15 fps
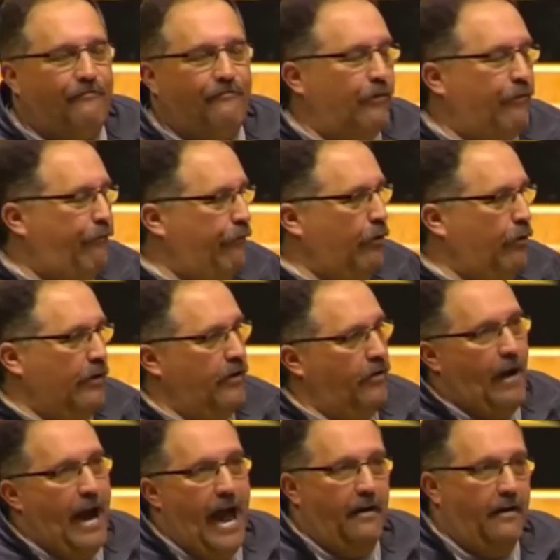fooling
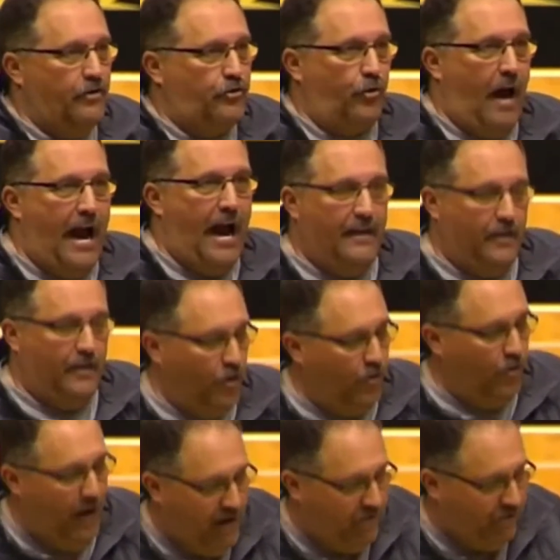around and trying to do
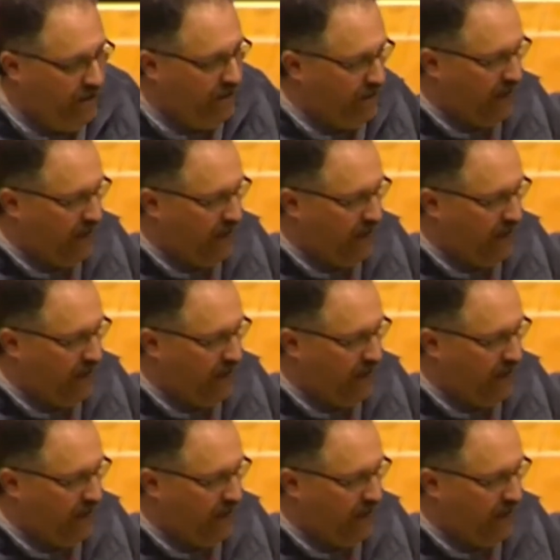everything